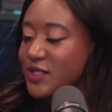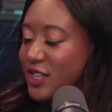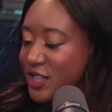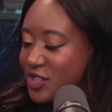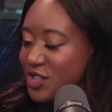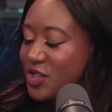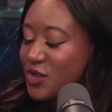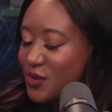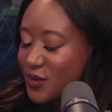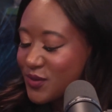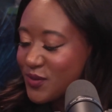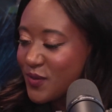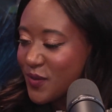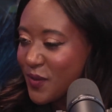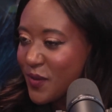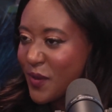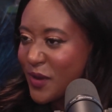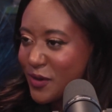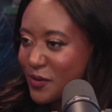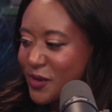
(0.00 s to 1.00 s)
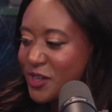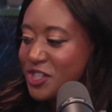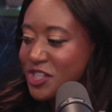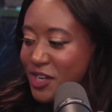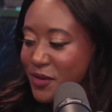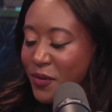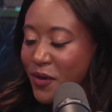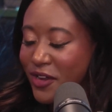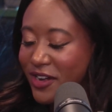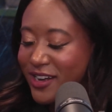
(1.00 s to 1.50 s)
did you, when
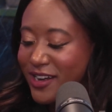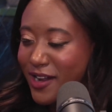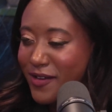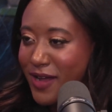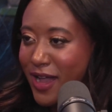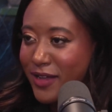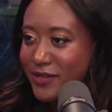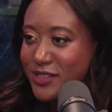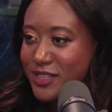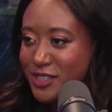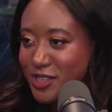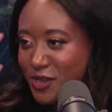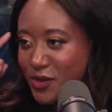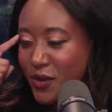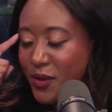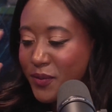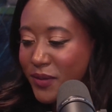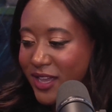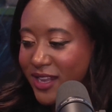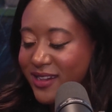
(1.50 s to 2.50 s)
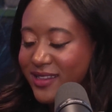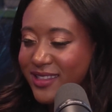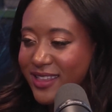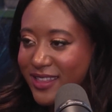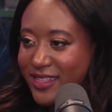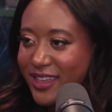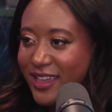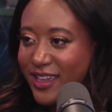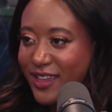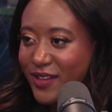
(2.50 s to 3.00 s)
she pointed her out, did you immediately
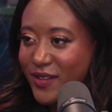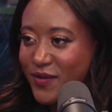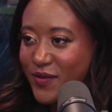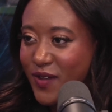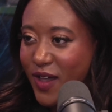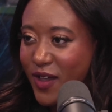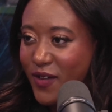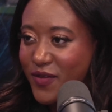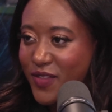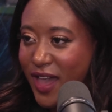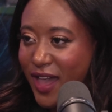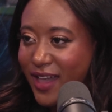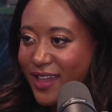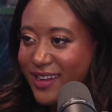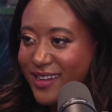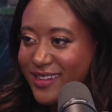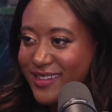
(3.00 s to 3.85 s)
think of that?